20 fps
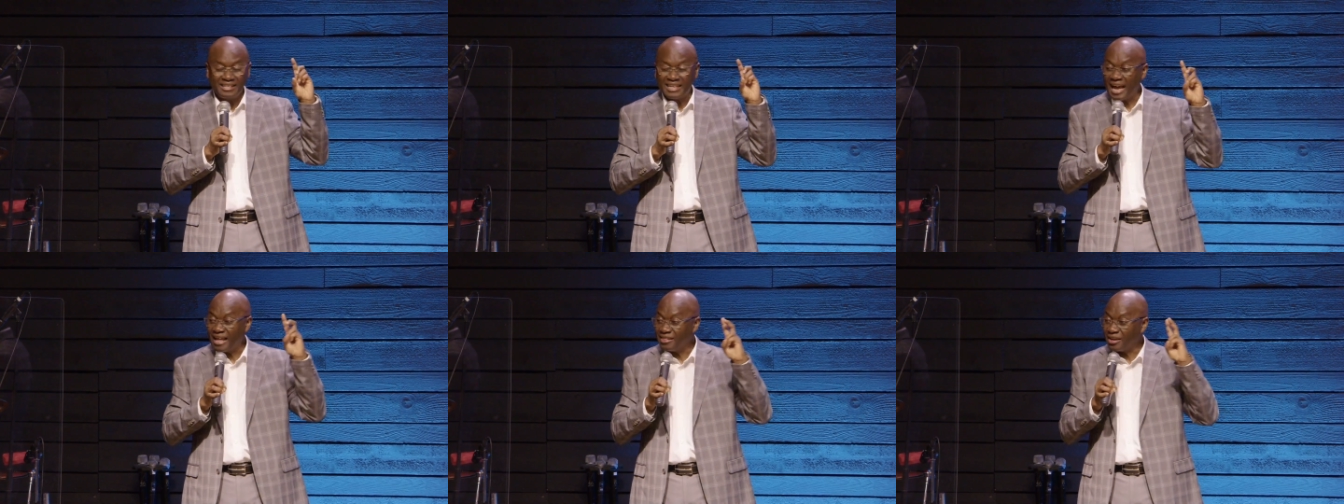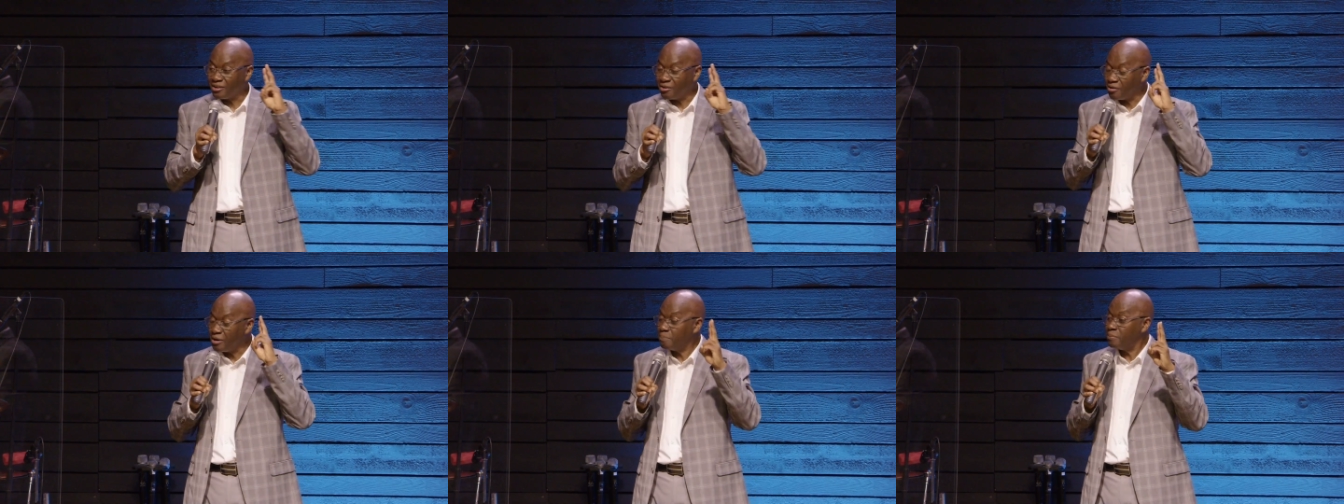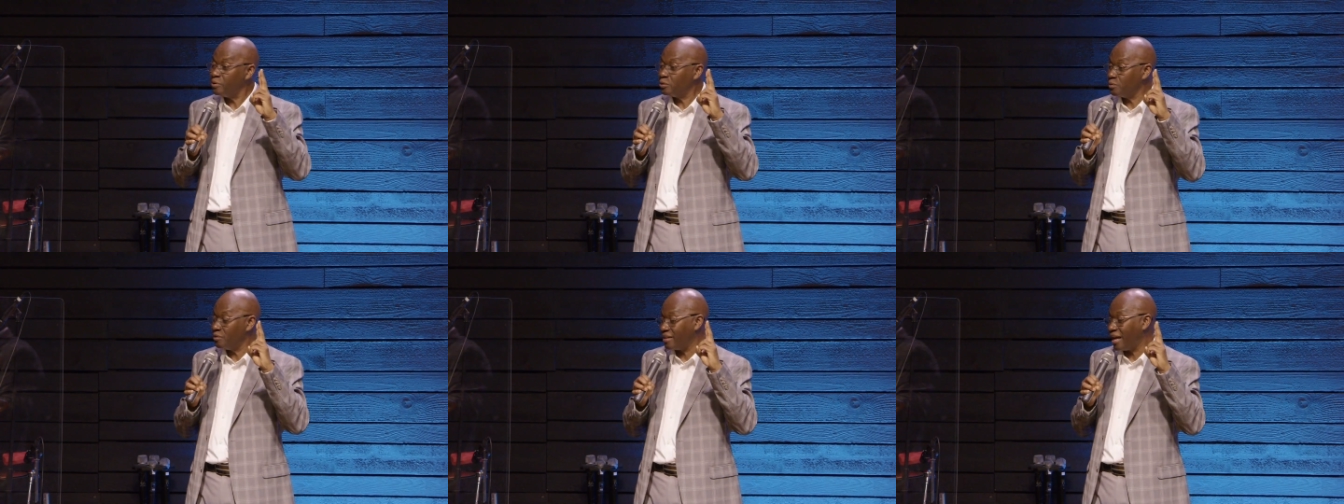the other
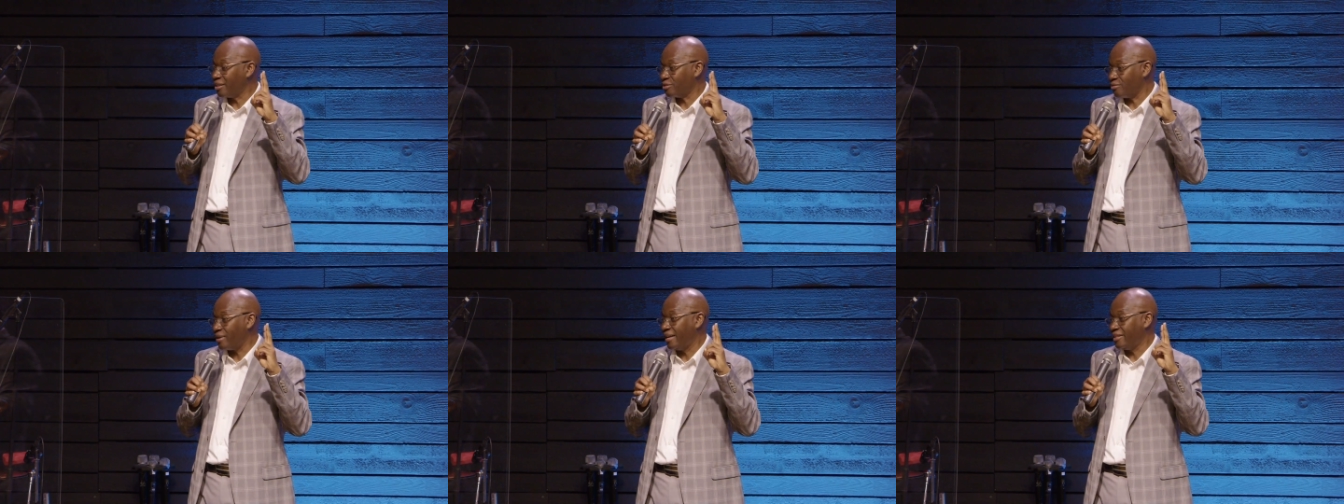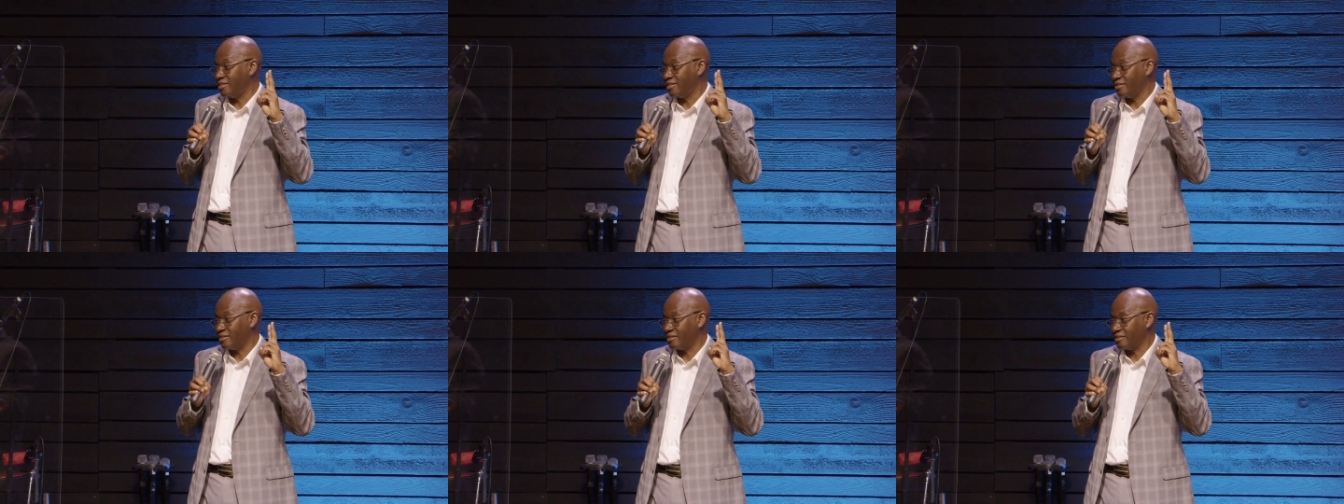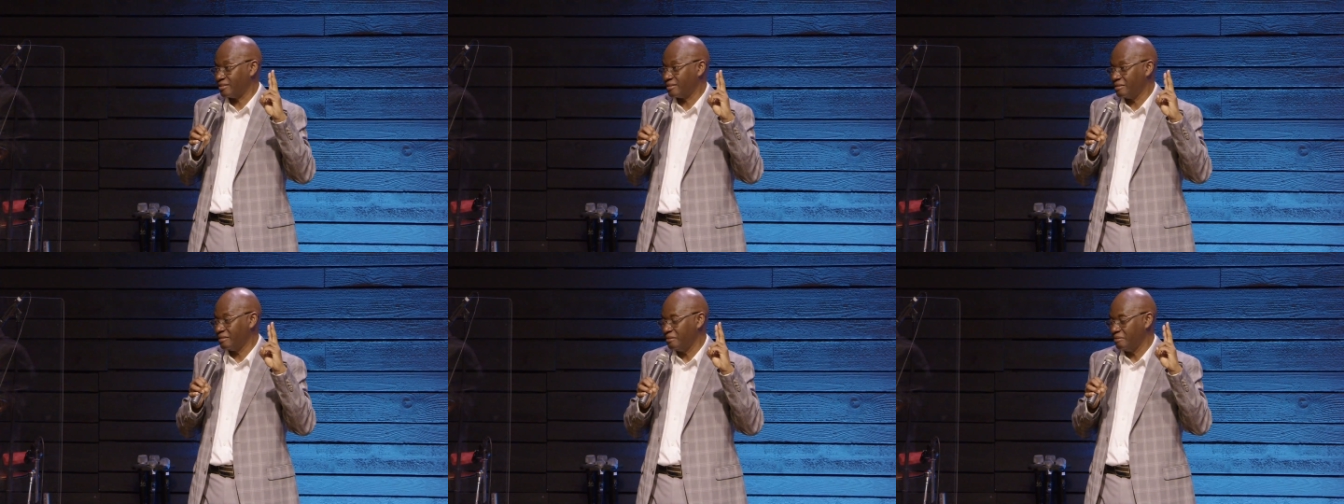crippled with
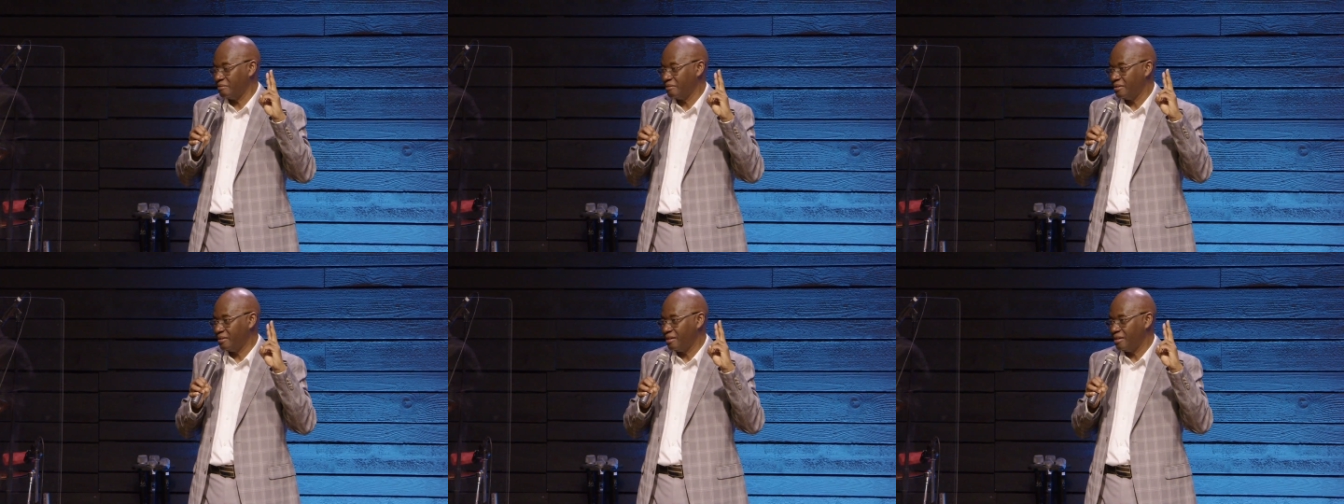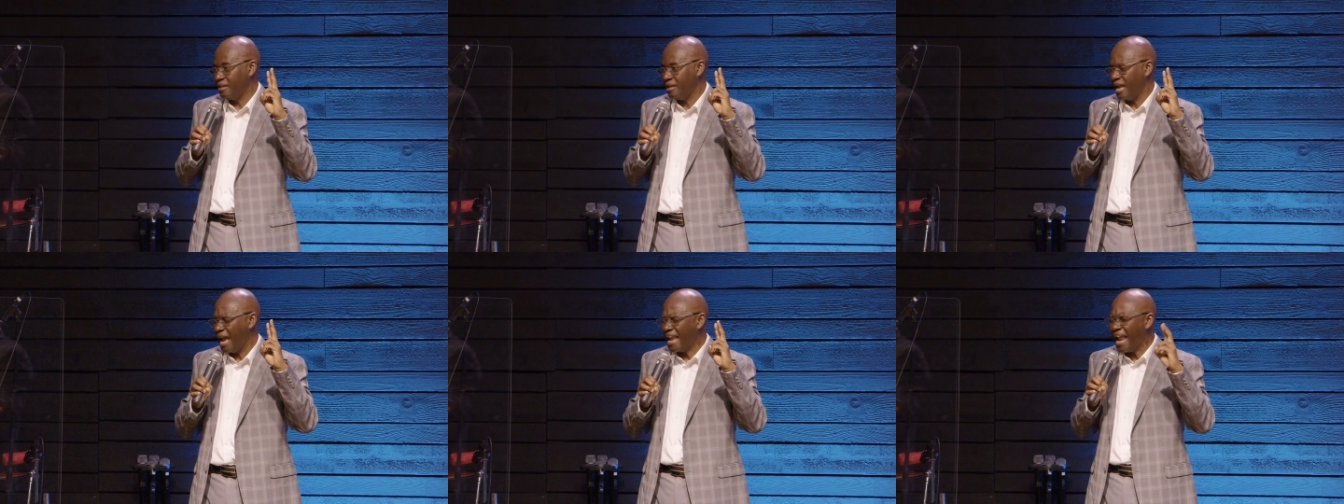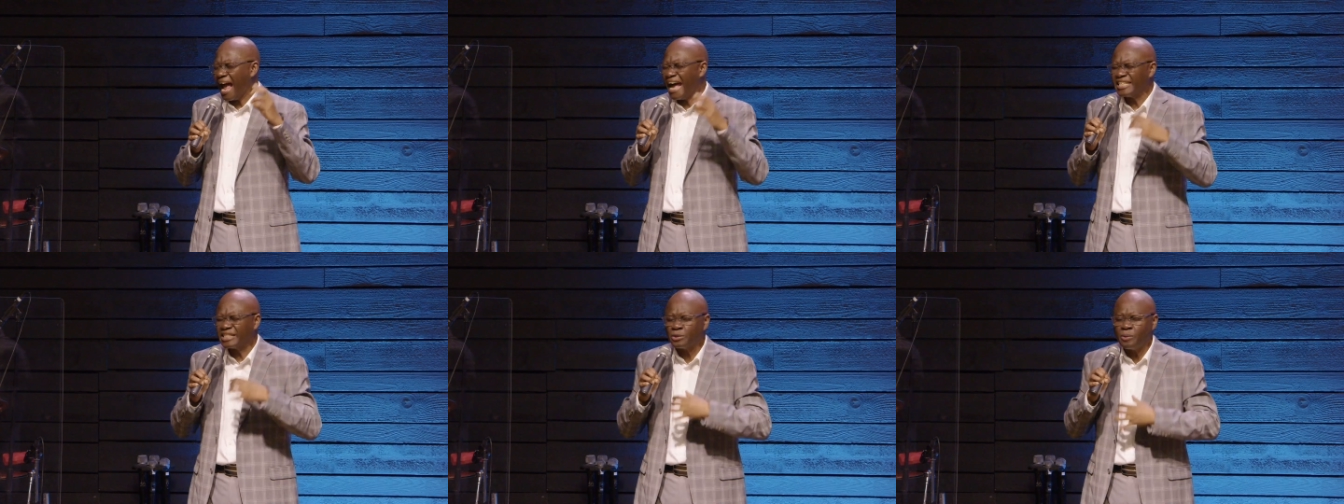arthritis.
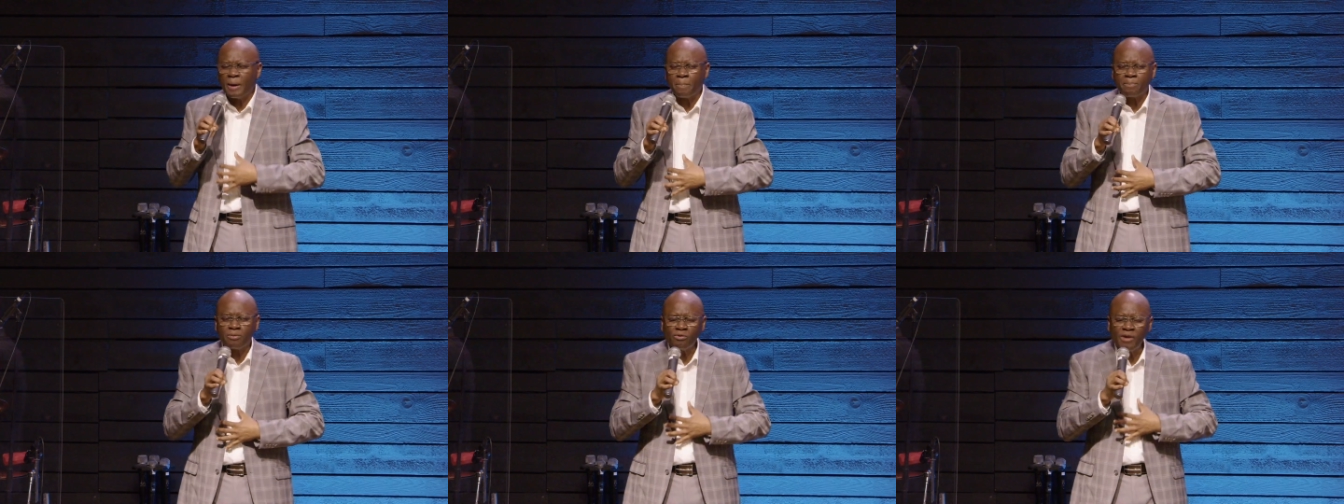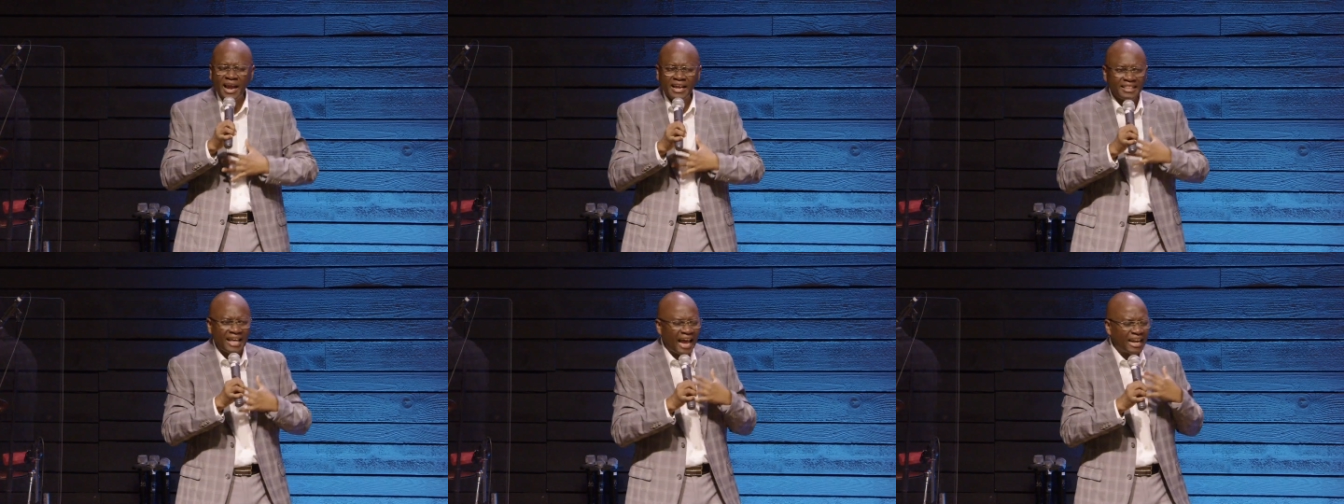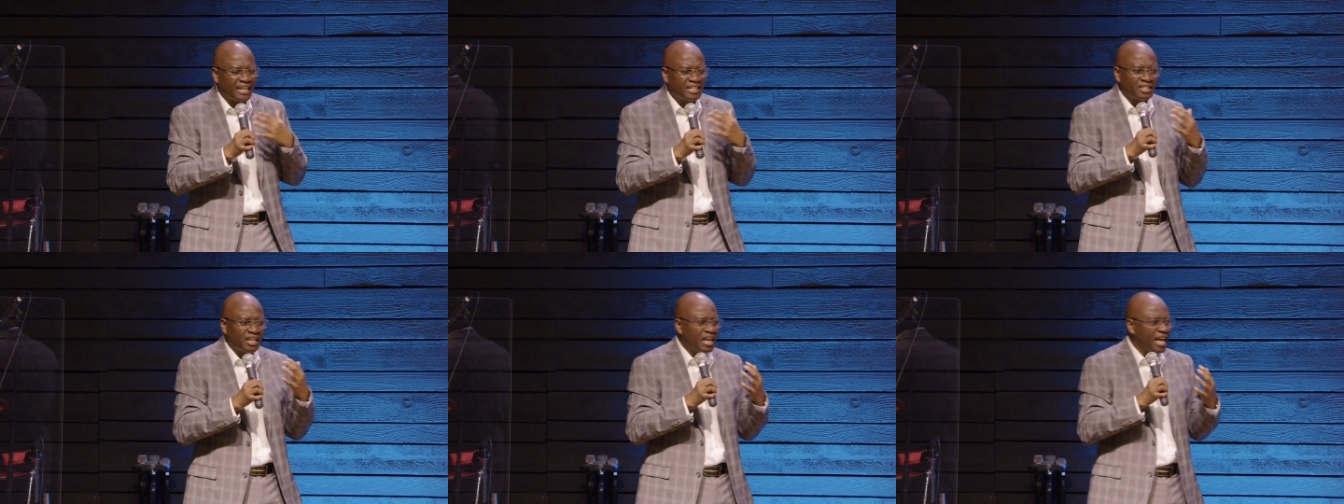And as they were praying, they
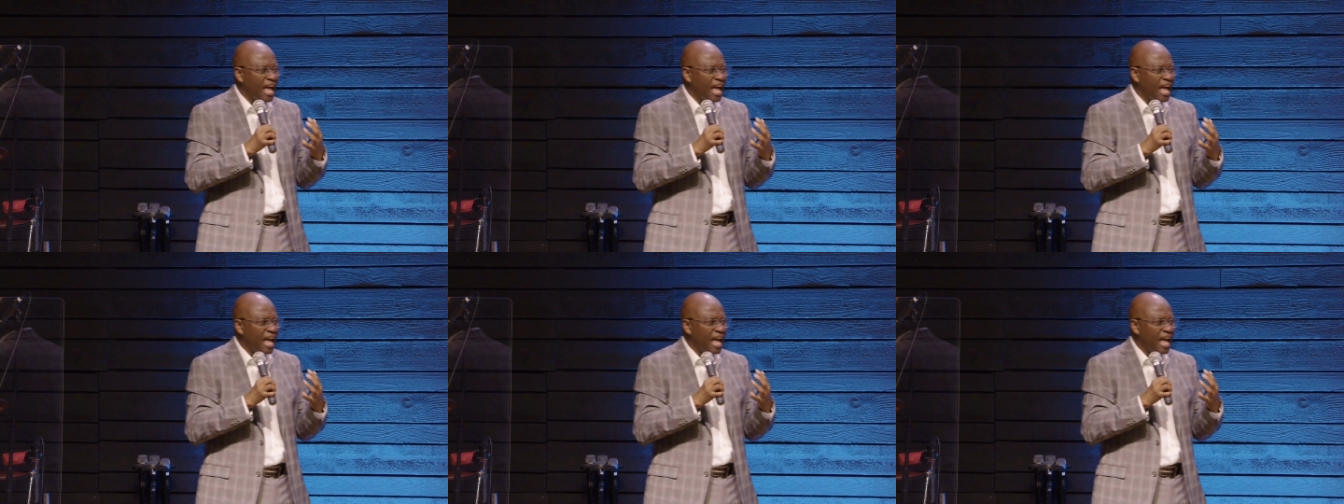had a,